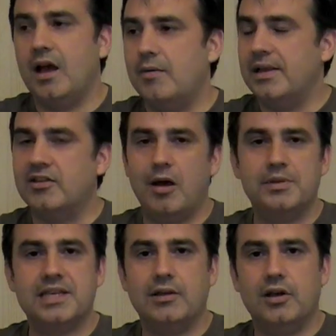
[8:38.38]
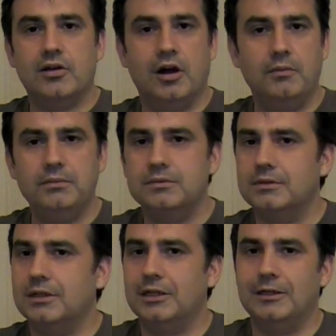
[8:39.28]
Yeah, I'm at thomashowe.com,
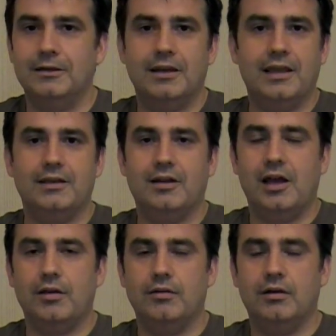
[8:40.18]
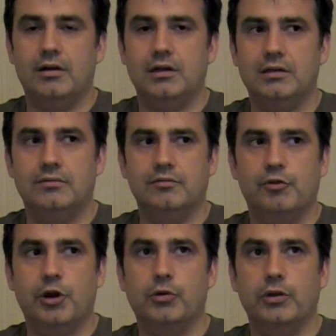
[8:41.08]
and I
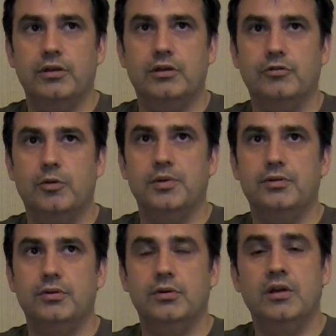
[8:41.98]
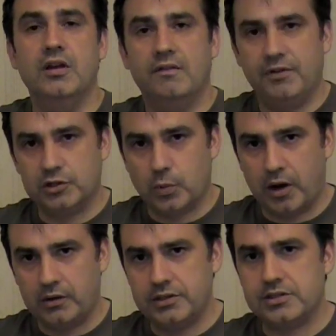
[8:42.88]
regularly contribute to Fierce
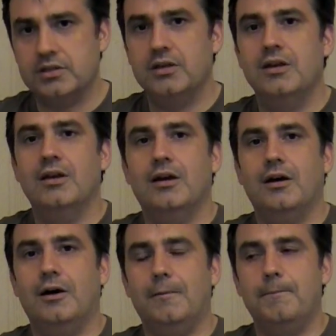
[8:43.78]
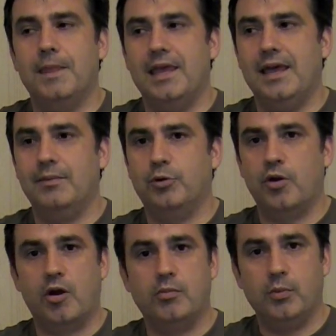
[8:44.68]
Wireless and
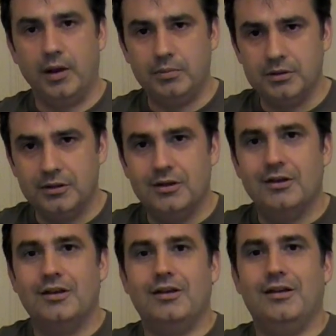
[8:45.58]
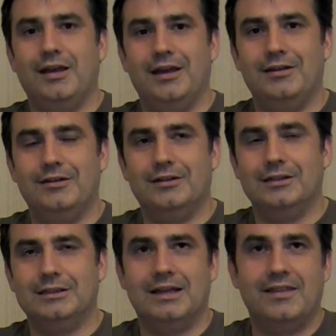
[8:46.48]
Programmable Web, and
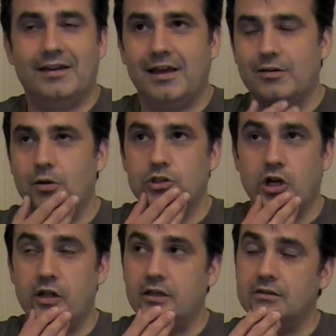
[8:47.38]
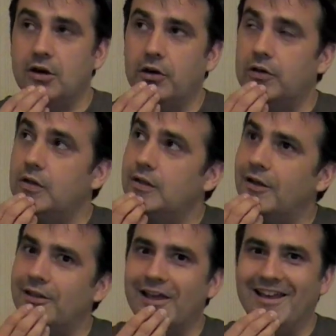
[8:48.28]
I think I owe John an article
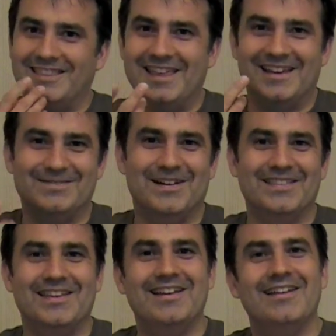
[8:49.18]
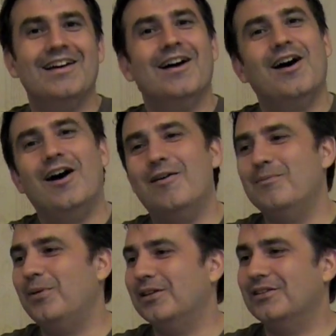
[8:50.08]
now that I think about that.
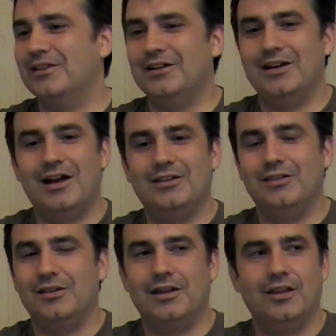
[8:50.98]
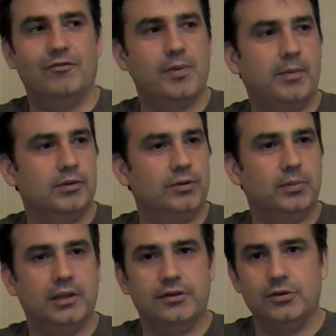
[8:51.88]
I'd love for people to read
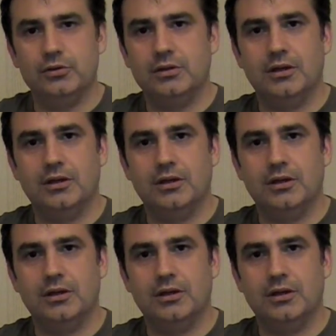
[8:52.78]
what I do.